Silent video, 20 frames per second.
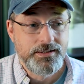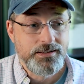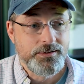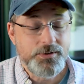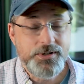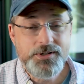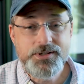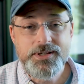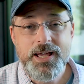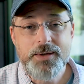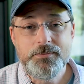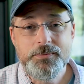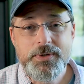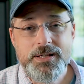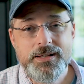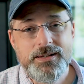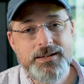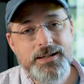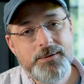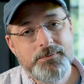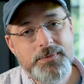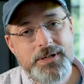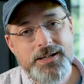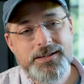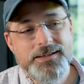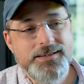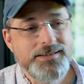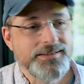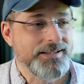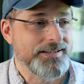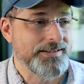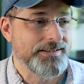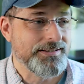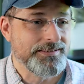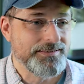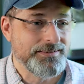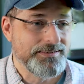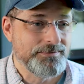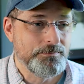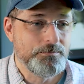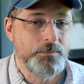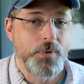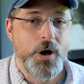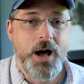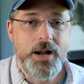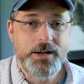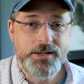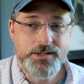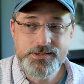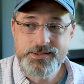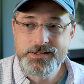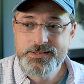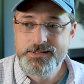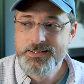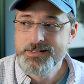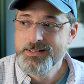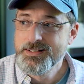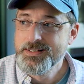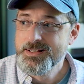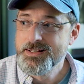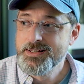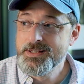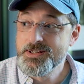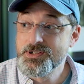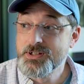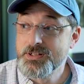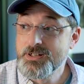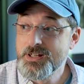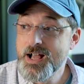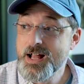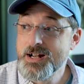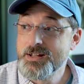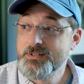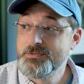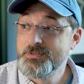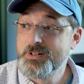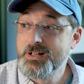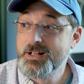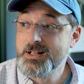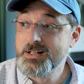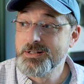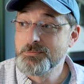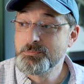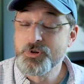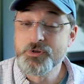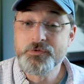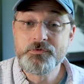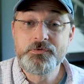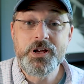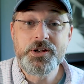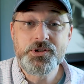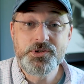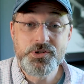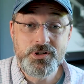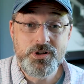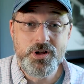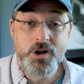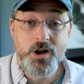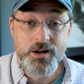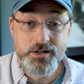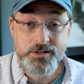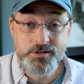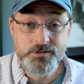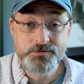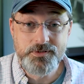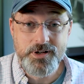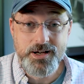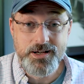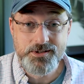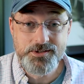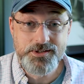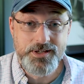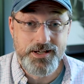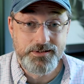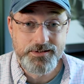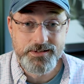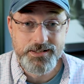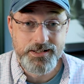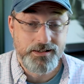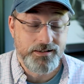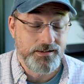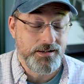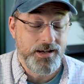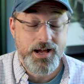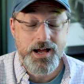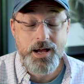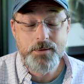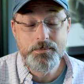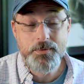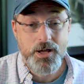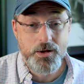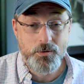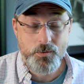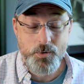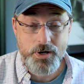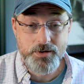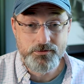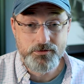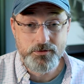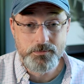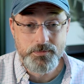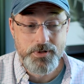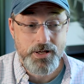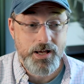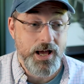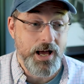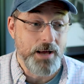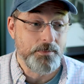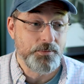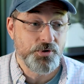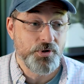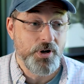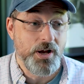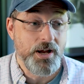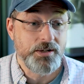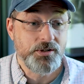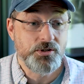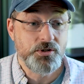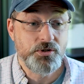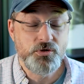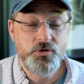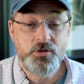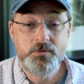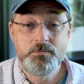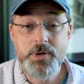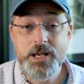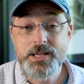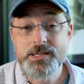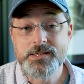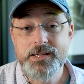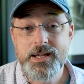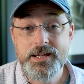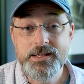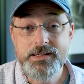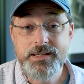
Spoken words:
What does that mean? That means, listen, modest. There's a lot of professional audiophiles out there. I'm not one of them. I'm trying to do the best I